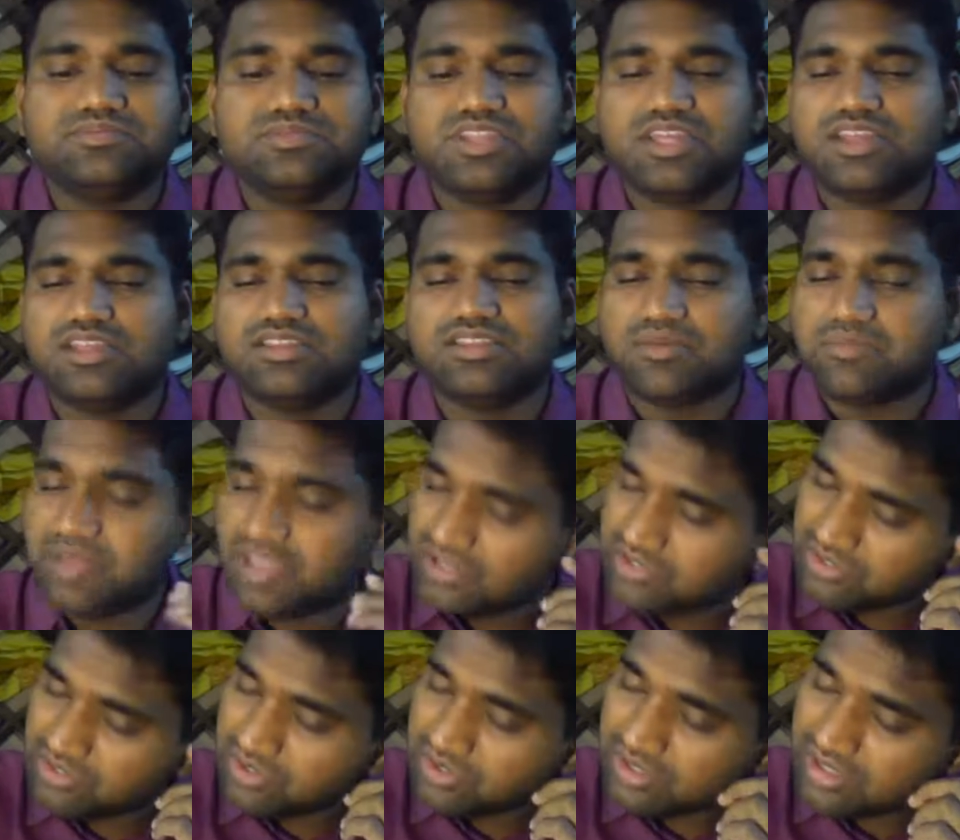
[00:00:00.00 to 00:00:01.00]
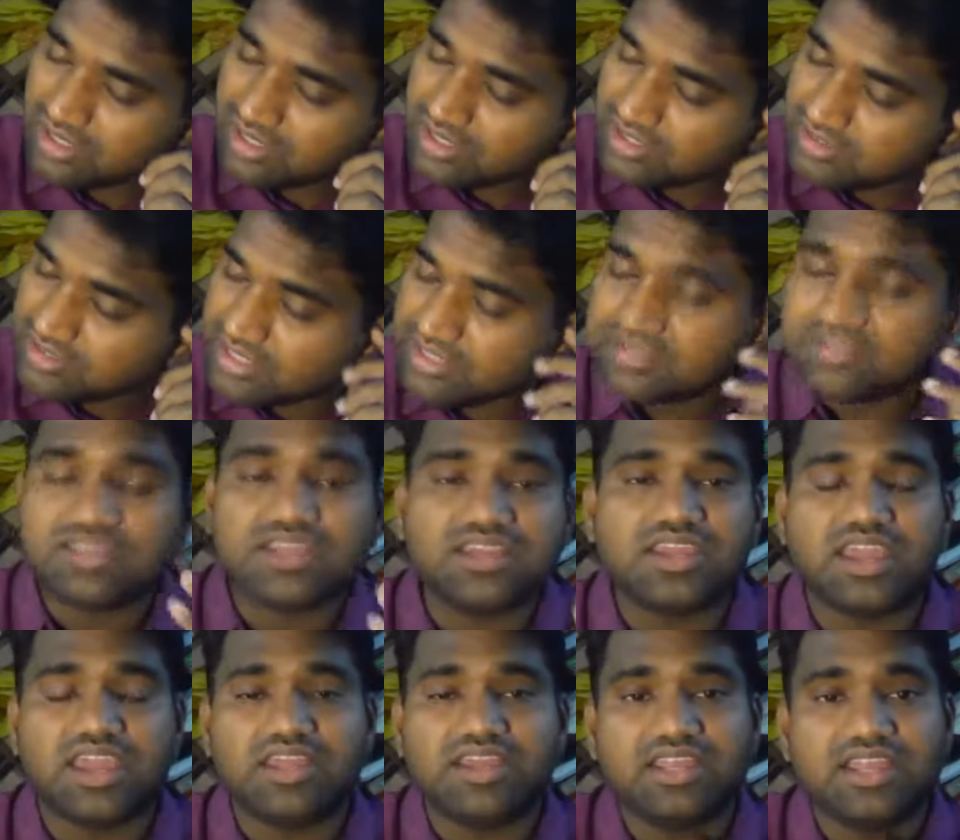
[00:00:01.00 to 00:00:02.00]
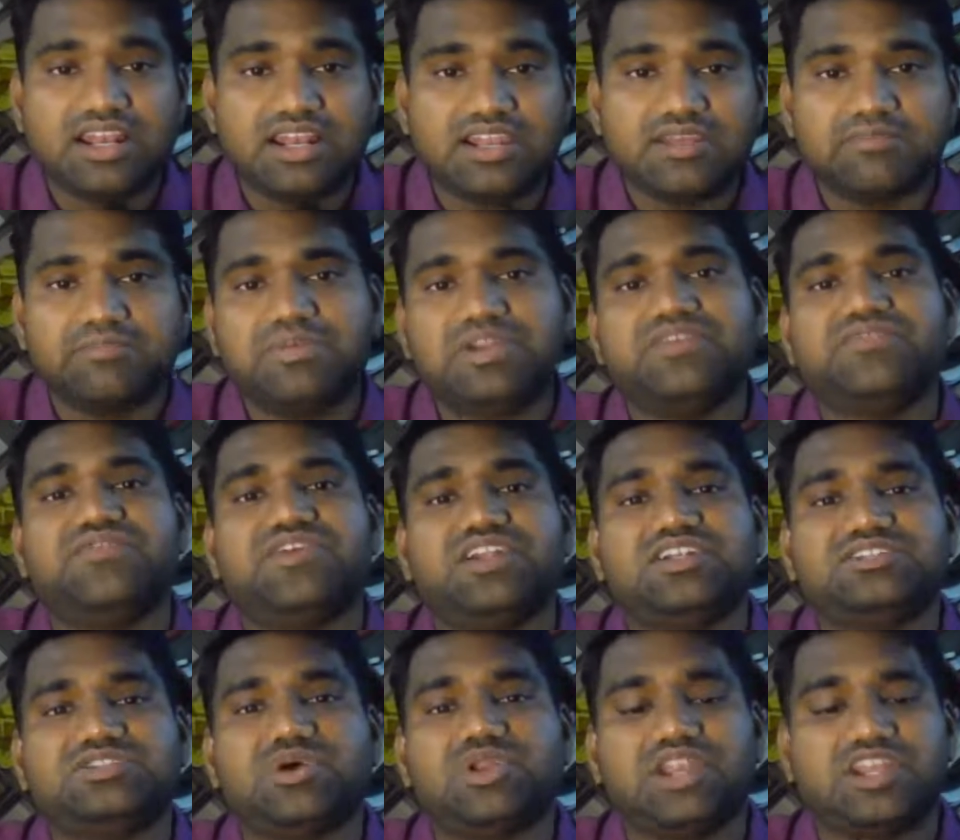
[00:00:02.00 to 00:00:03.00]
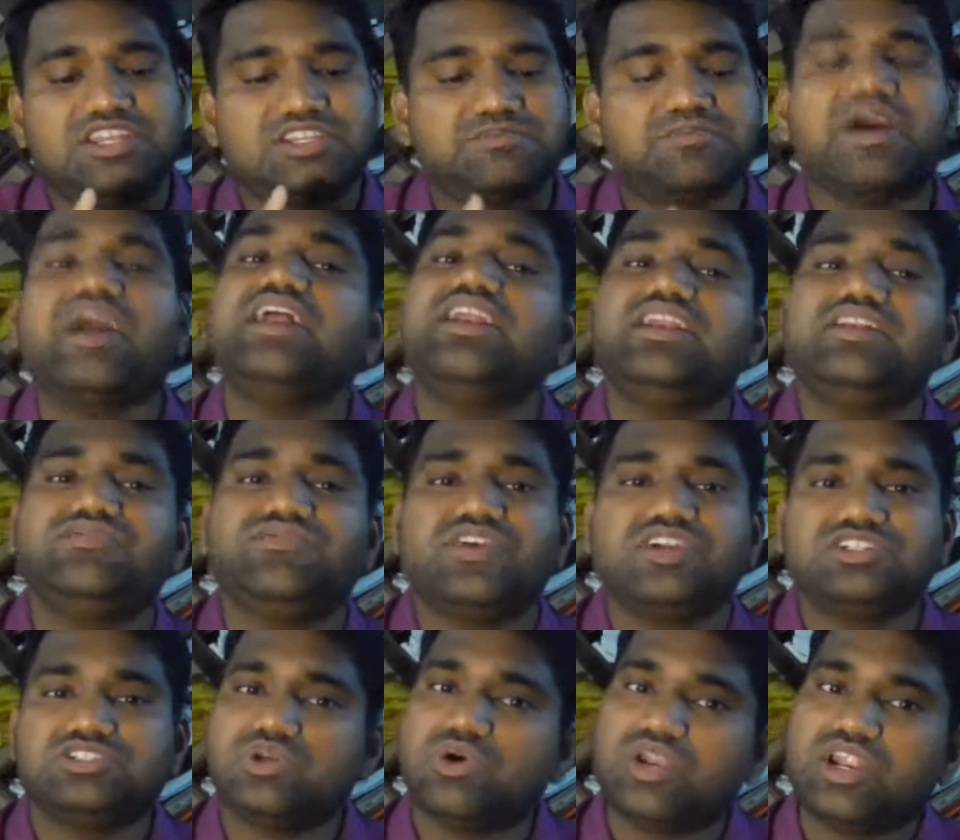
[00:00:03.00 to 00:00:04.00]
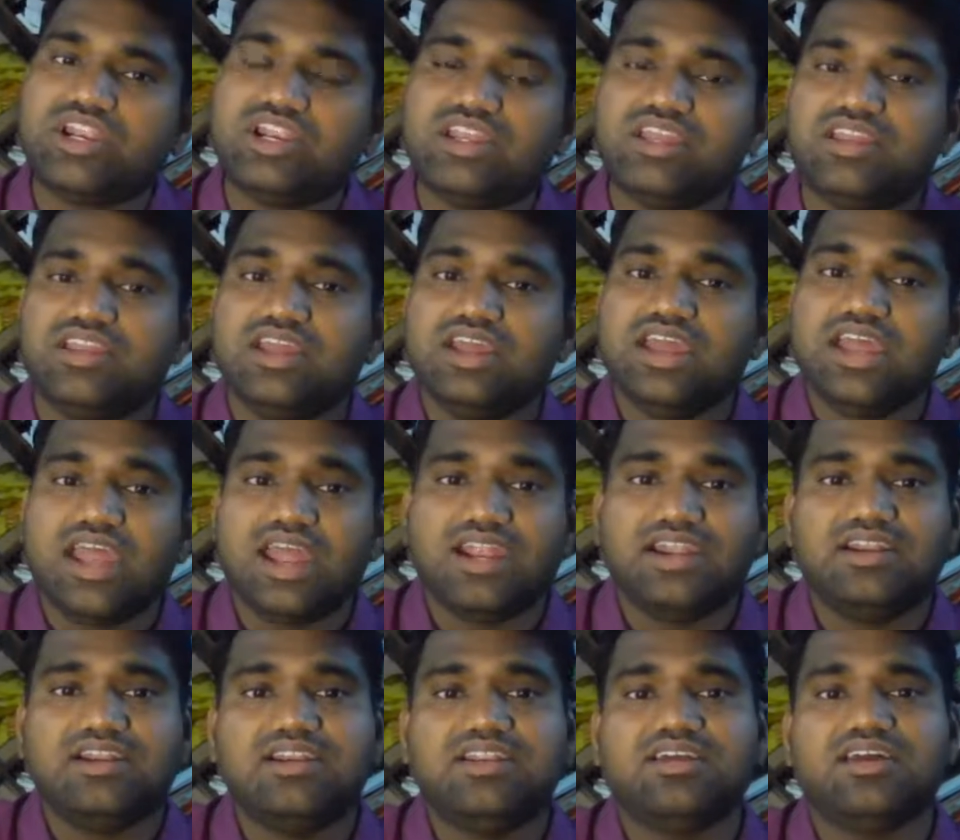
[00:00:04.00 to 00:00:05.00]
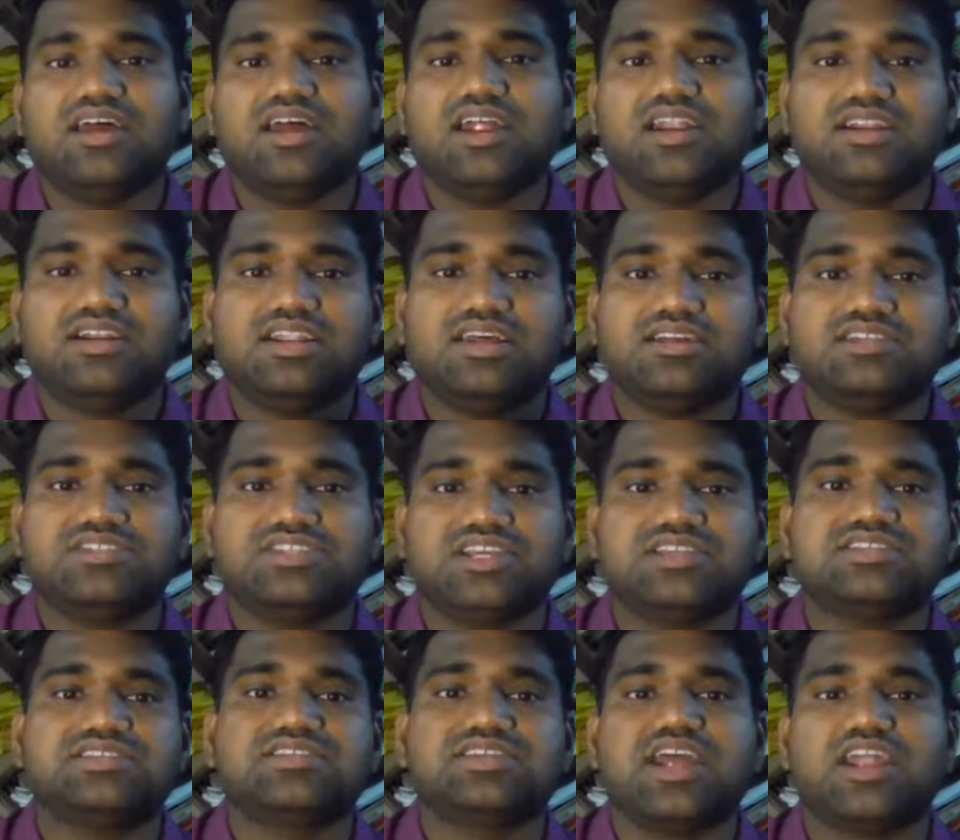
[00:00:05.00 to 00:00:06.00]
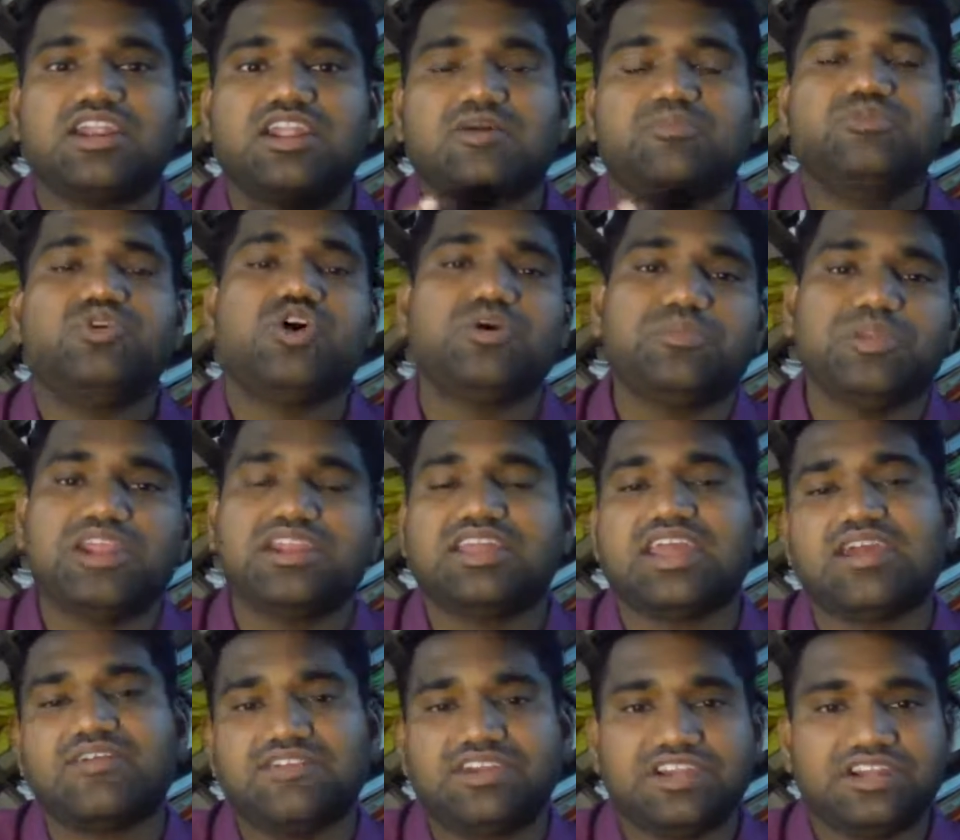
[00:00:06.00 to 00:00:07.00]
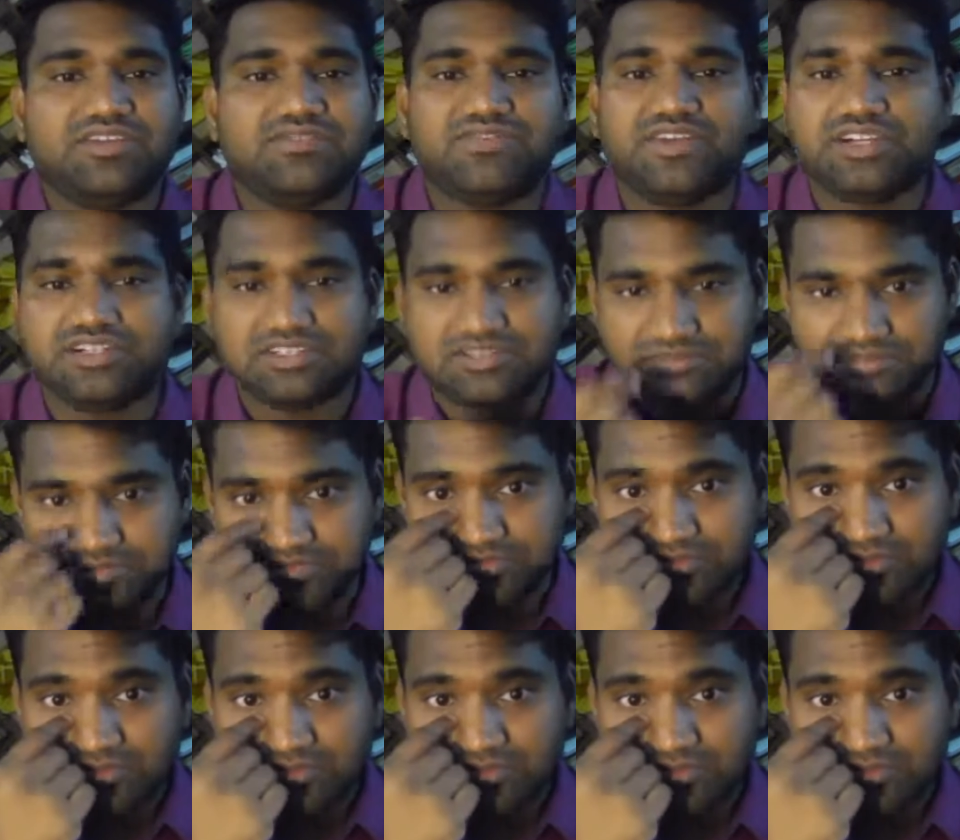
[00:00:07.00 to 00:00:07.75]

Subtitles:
they make sure they see any limb defects or any spine defects or any head and chest and abdominal cavity defects.